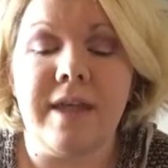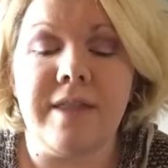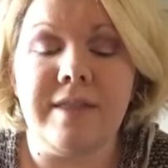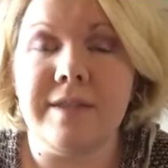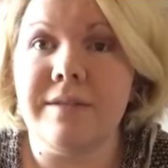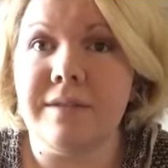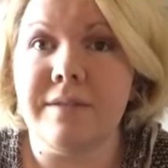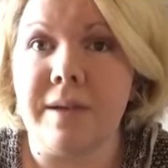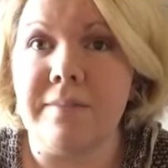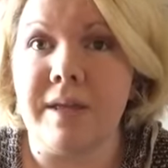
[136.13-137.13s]
this is
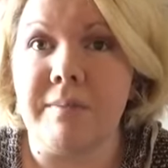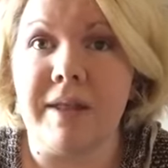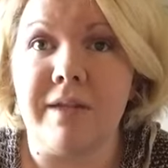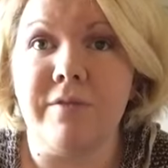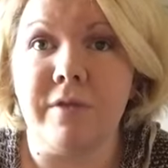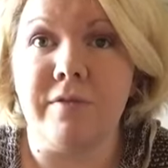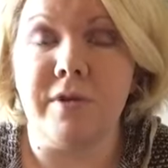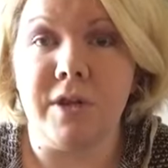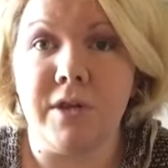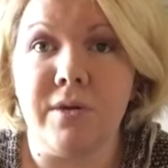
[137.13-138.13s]
something meaningful for
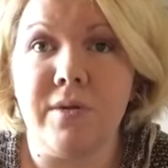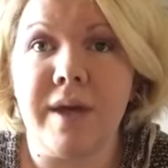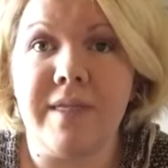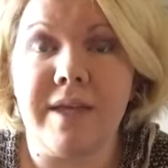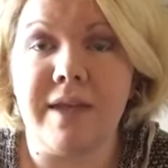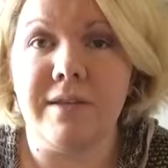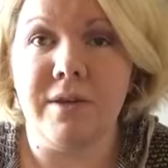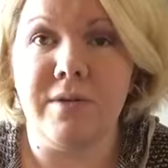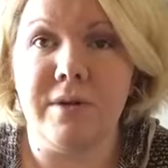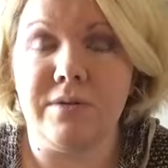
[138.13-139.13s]
you, and that
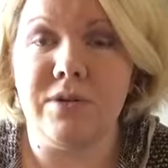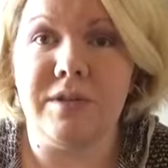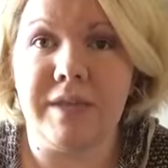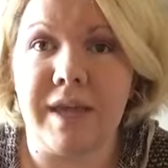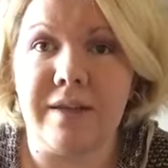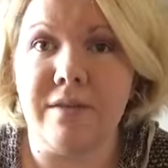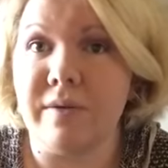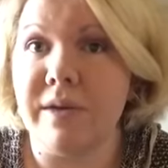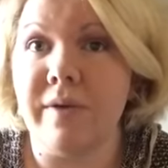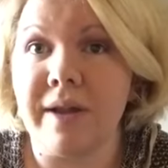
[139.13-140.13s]
you don't just get
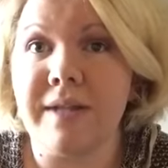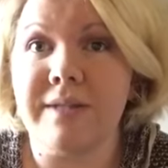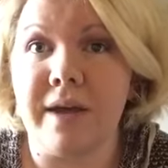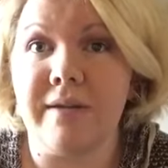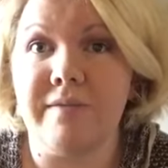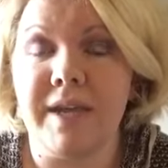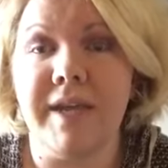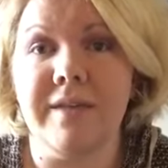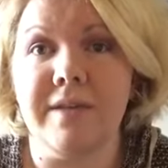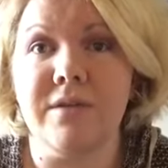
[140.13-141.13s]
3 credits out of
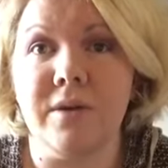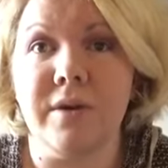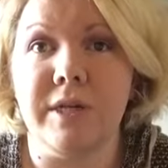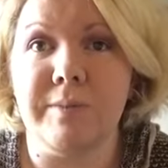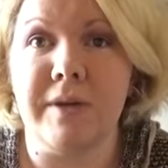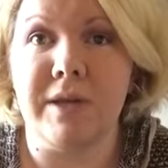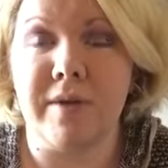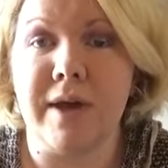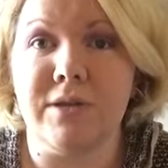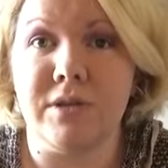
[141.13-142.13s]
taking this course, but you
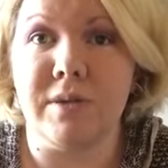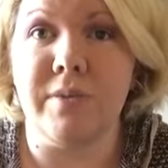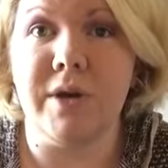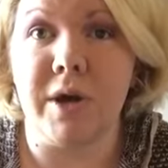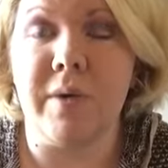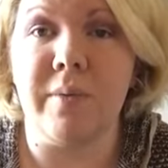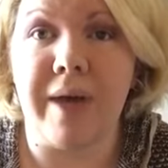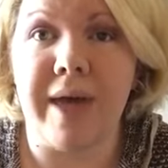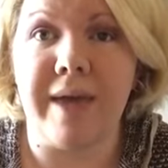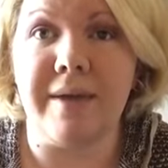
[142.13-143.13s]
actually will go
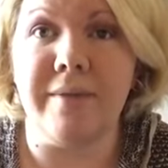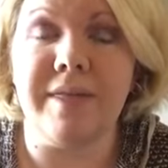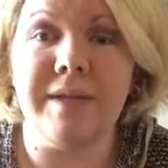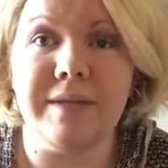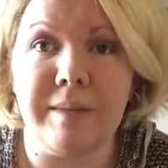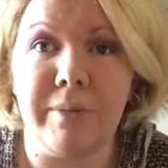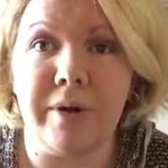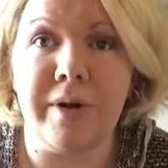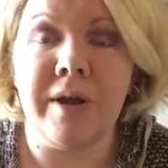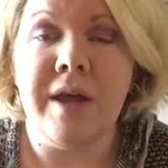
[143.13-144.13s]
away with a
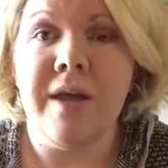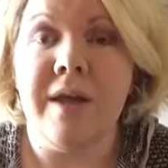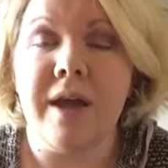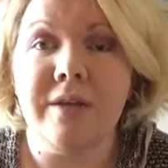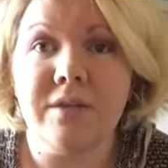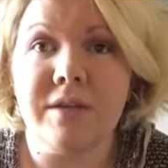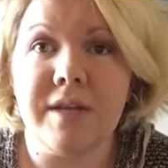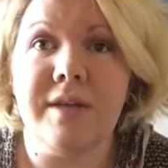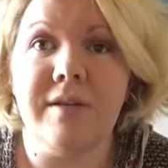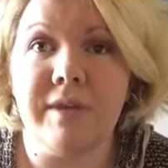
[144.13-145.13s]
deeper
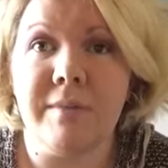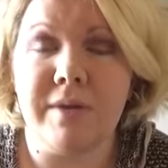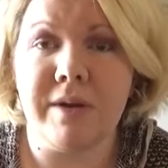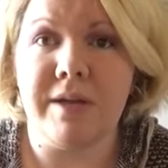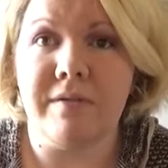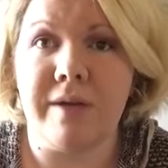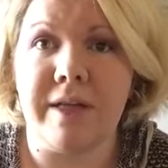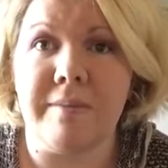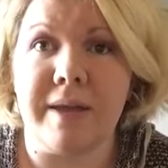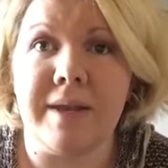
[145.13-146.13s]
understanding of community
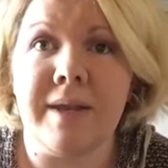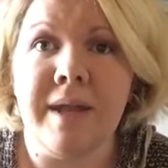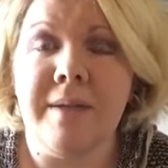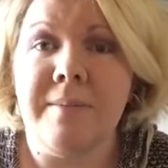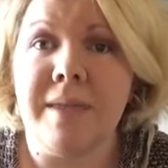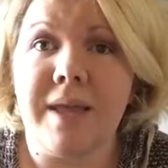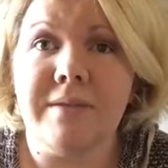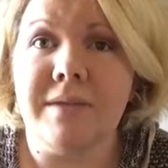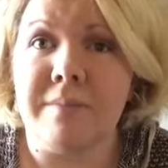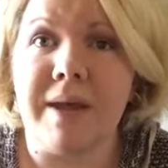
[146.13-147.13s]
development
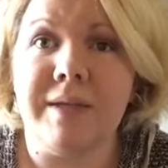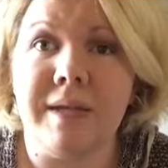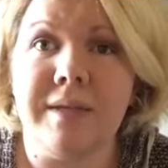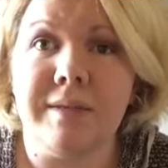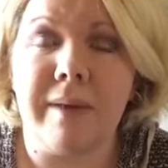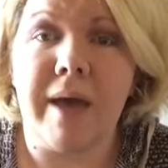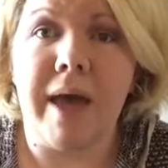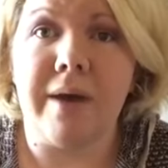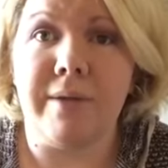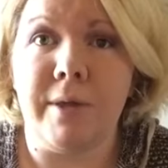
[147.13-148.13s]
and some ideas about
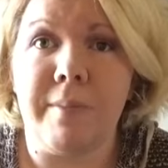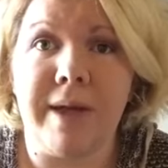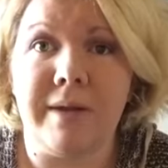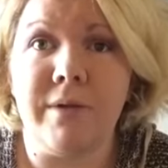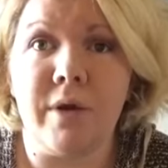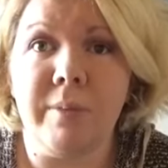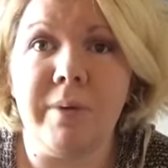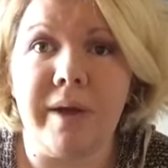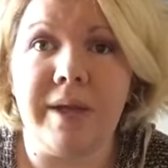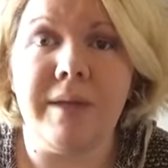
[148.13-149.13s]
how you might
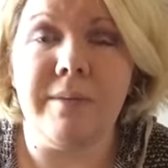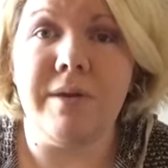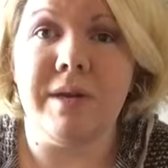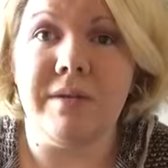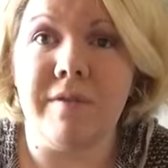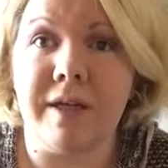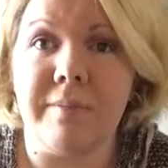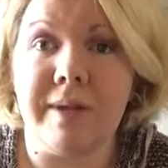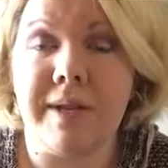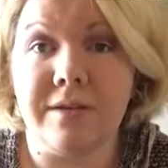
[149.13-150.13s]
incorporate community
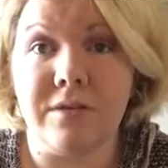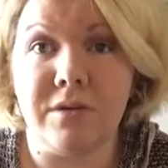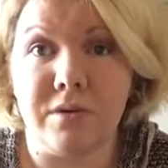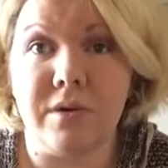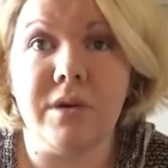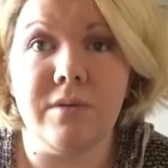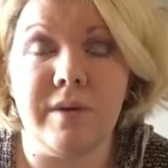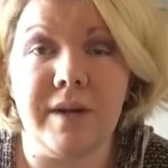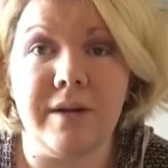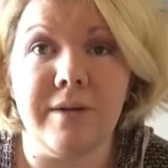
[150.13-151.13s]
development into your
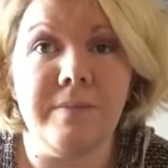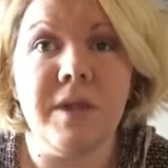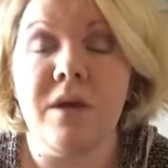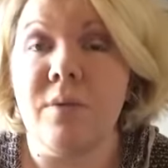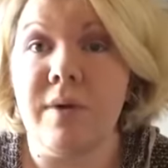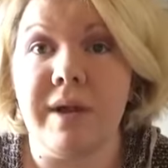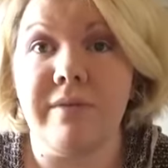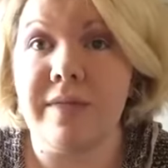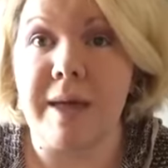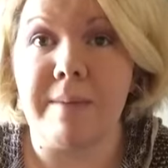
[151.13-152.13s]
career,
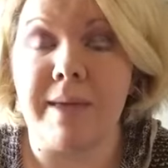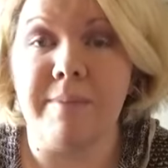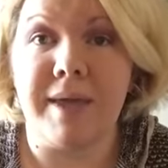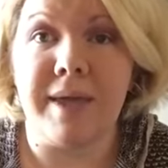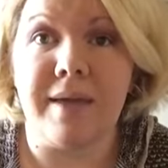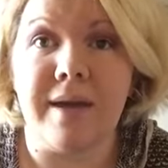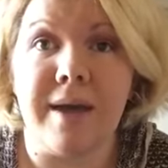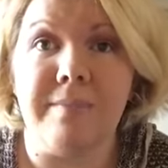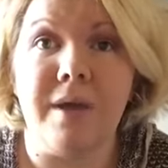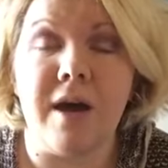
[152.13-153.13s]
whatever that may be.
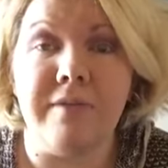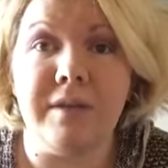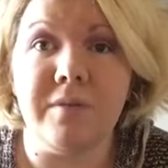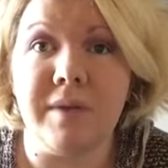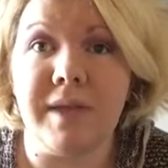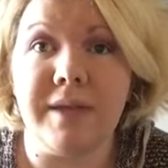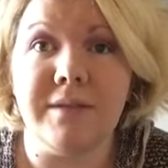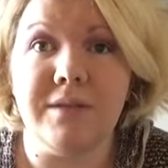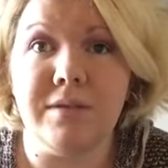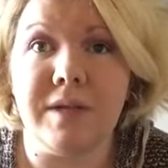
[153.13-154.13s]
Often we get
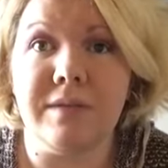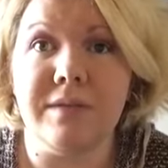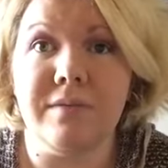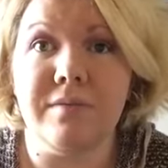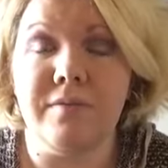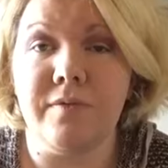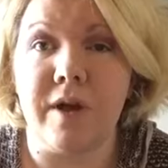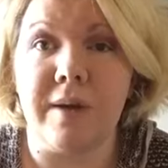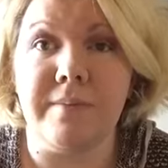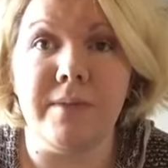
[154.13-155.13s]
students
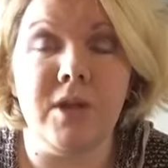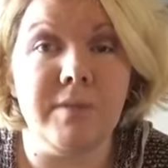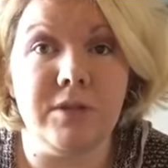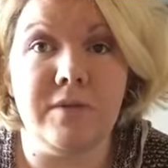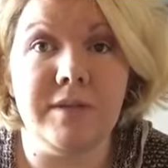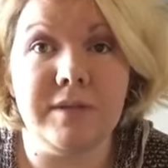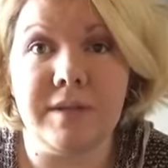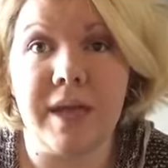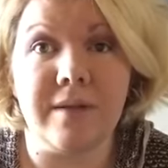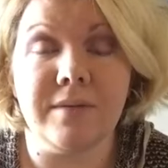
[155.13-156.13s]
from Human Services
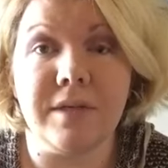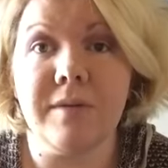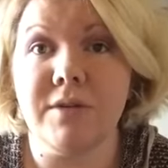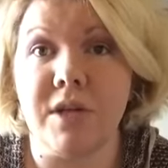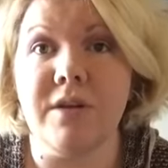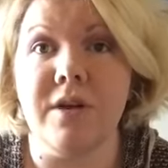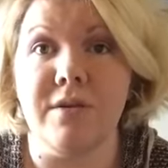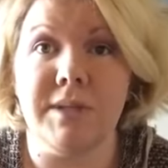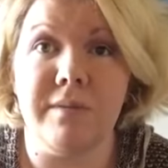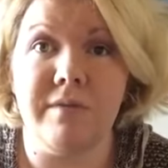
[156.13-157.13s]
and Counseling, which I know
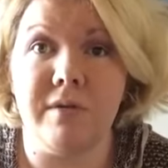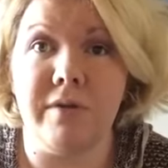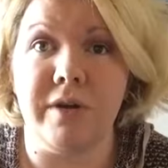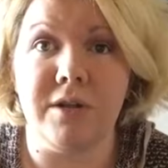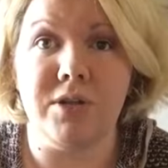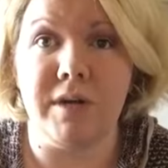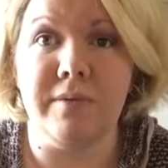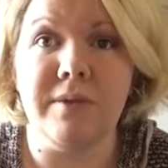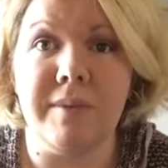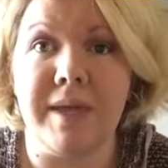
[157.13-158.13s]
some of you have already shared
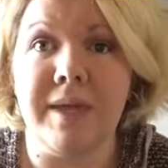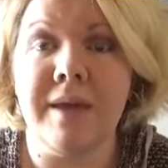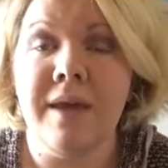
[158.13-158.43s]
with me,